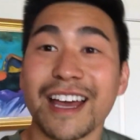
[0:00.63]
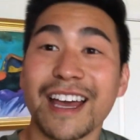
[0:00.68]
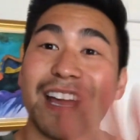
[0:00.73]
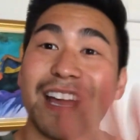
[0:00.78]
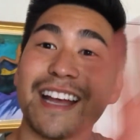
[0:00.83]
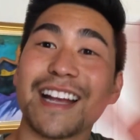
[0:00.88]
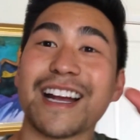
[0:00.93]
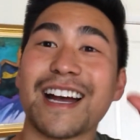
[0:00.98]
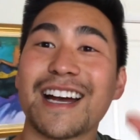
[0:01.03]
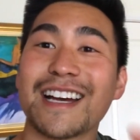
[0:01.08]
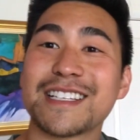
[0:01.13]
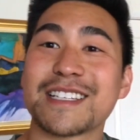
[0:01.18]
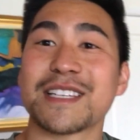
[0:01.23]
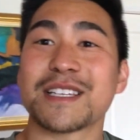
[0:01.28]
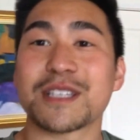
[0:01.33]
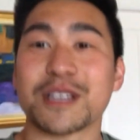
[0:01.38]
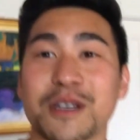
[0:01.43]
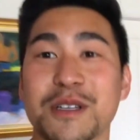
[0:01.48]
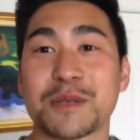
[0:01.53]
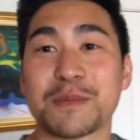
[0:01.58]
Hey guys,
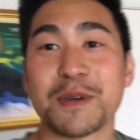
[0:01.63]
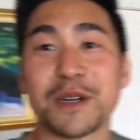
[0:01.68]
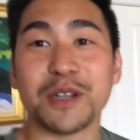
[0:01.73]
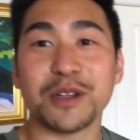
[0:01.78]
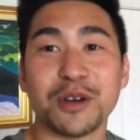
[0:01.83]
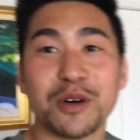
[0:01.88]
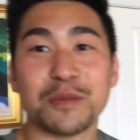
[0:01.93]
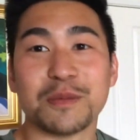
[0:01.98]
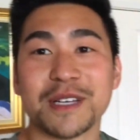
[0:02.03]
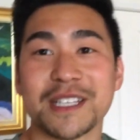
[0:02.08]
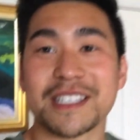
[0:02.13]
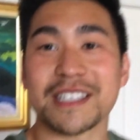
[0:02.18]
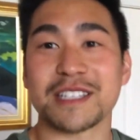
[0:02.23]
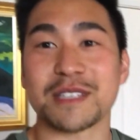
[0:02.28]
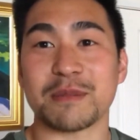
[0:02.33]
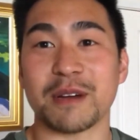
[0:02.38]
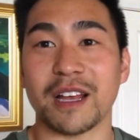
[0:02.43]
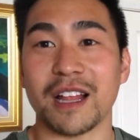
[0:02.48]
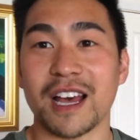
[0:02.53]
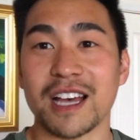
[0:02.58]
so it's been a little bit
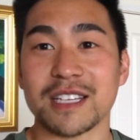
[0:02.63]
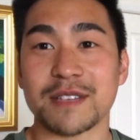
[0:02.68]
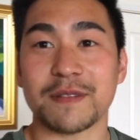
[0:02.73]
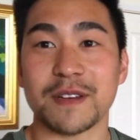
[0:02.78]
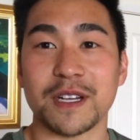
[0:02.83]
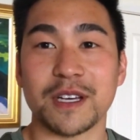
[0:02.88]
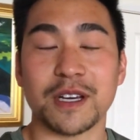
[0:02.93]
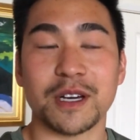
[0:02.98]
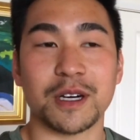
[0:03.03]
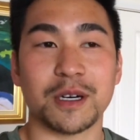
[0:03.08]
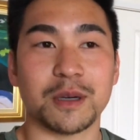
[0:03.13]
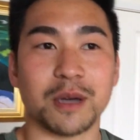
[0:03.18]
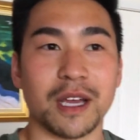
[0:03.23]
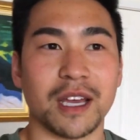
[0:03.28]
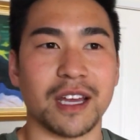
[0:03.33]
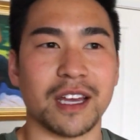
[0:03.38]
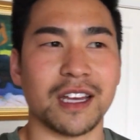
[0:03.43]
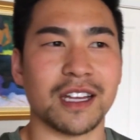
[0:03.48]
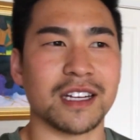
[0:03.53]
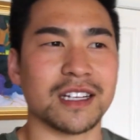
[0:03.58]
since my last video,
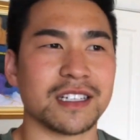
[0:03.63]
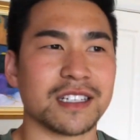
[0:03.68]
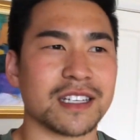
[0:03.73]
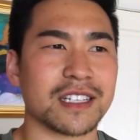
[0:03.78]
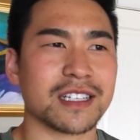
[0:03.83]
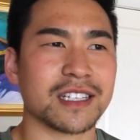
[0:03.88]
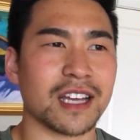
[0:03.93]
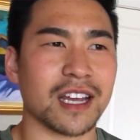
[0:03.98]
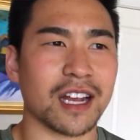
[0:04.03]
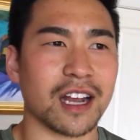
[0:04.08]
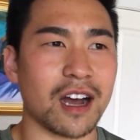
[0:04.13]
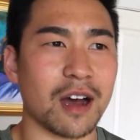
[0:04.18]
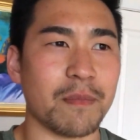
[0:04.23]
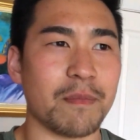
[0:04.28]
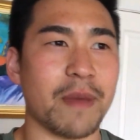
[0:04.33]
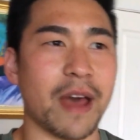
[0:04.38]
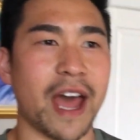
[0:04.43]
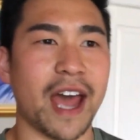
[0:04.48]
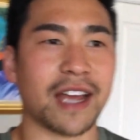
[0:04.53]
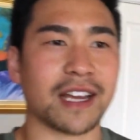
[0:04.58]
and since I
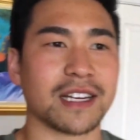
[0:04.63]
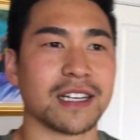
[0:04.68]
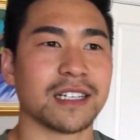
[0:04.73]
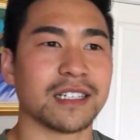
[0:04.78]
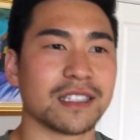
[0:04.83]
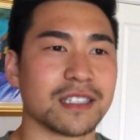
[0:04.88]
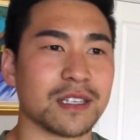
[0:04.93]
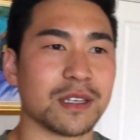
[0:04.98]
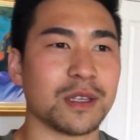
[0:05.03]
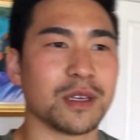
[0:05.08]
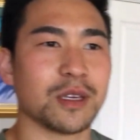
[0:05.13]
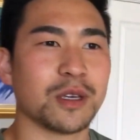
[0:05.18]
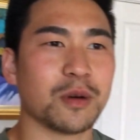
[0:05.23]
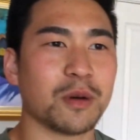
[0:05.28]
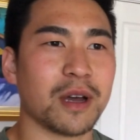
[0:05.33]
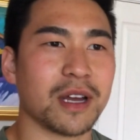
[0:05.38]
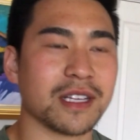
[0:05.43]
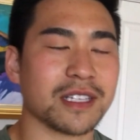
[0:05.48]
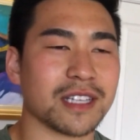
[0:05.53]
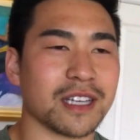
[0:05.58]
got back to the
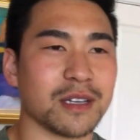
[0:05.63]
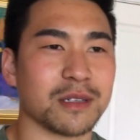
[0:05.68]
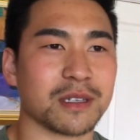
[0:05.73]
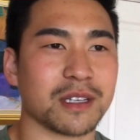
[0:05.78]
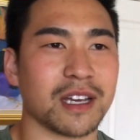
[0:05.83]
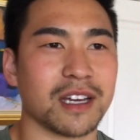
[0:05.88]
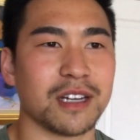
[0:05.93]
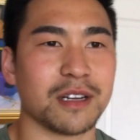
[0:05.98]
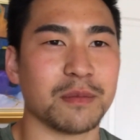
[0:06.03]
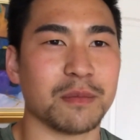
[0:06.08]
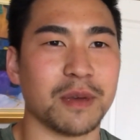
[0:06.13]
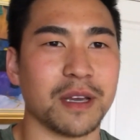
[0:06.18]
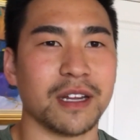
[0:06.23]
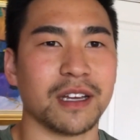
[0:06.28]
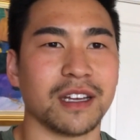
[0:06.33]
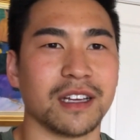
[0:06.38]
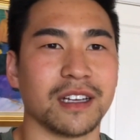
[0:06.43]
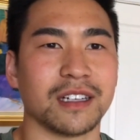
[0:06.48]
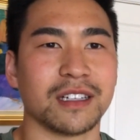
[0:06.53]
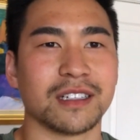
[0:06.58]
US, I was kind of
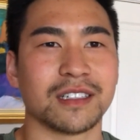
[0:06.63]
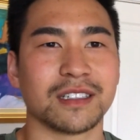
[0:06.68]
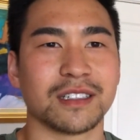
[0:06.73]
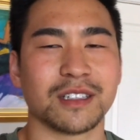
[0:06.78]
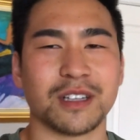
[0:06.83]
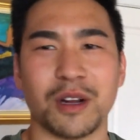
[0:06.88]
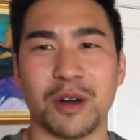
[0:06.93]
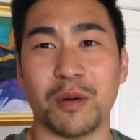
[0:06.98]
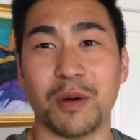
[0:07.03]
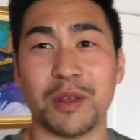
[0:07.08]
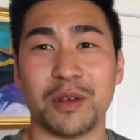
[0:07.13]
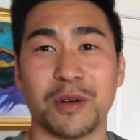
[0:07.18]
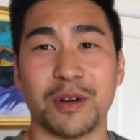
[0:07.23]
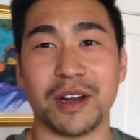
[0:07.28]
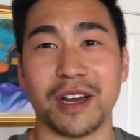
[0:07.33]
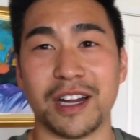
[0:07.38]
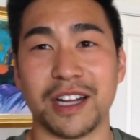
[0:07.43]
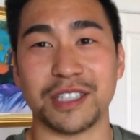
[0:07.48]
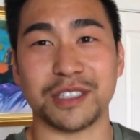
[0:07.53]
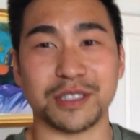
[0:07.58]
debating, whether or
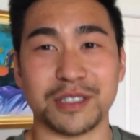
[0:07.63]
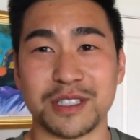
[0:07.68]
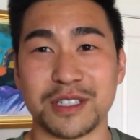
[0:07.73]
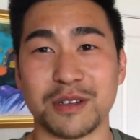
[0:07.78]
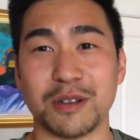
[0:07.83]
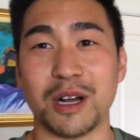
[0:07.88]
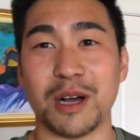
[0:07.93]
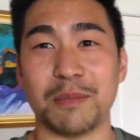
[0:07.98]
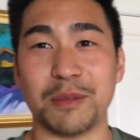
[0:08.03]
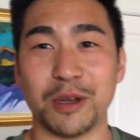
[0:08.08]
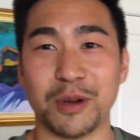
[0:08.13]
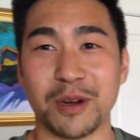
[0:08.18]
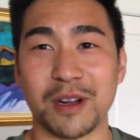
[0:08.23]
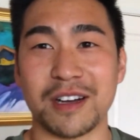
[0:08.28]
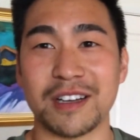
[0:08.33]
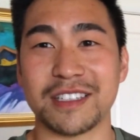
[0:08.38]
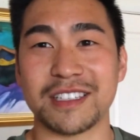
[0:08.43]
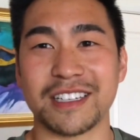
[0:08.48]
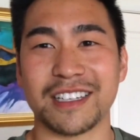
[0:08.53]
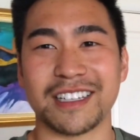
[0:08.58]
not I should still upload
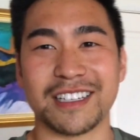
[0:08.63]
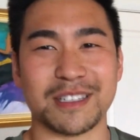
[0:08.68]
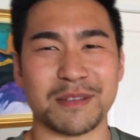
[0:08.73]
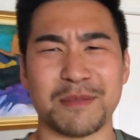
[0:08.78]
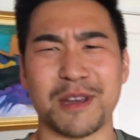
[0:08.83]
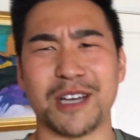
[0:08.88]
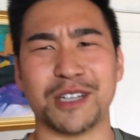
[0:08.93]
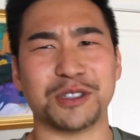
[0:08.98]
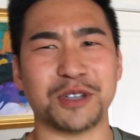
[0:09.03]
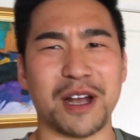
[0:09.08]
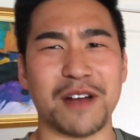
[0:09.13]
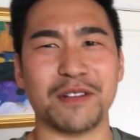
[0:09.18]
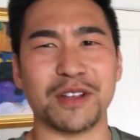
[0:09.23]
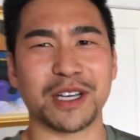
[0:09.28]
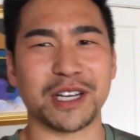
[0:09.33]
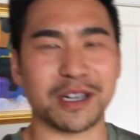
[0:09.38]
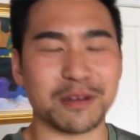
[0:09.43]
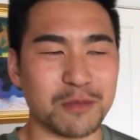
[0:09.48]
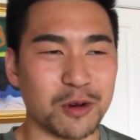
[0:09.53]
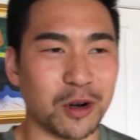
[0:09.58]
content because I'm not
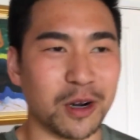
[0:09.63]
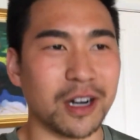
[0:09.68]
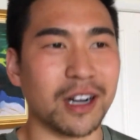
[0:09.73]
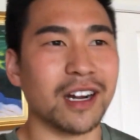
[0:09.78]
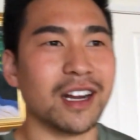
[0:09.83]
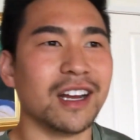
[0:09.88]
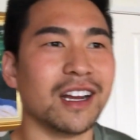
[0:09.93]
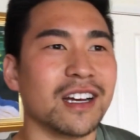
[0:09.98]
traveling anymore.